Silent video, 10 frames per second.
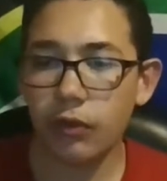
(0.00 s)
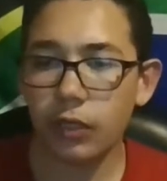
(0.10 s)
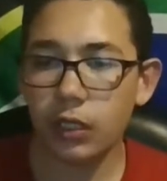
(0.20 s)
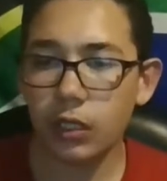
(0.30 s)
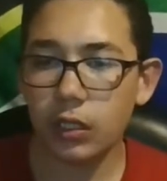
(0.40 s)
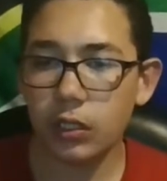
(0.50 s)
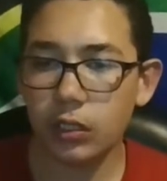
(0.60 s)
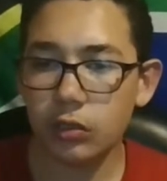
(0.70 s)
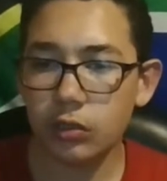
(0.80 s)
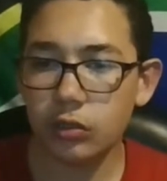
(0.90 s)
a
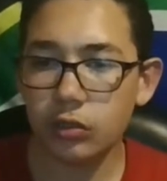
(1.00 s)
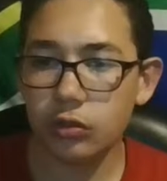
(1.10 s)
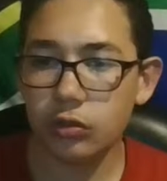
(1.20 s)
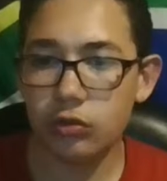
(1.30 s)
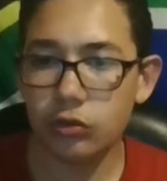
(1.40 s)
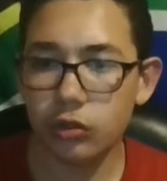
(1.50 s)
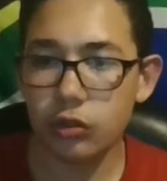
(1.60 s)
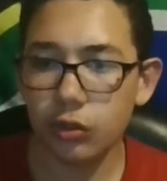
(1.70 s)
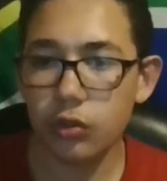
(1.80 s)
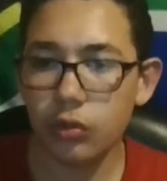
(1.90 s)

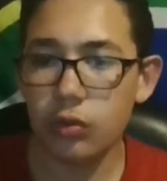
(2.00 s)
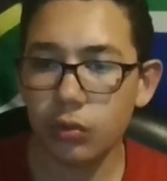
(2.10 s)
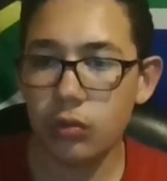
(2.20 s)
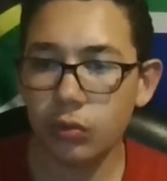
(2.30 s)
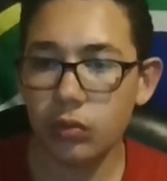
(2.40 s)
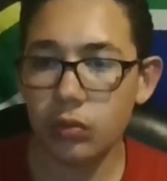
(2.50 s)
2-1